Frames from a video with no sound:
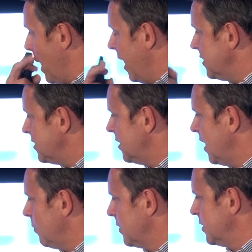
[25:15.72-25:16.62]
And just
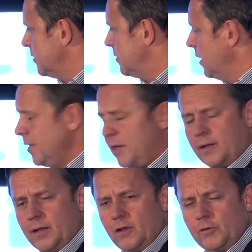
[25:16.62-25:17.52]
another one, and
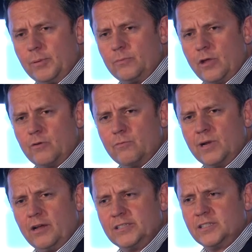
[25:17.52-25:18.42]
a lot of people don't
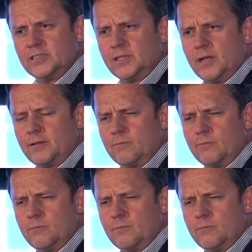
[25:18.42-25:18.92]
realise this, and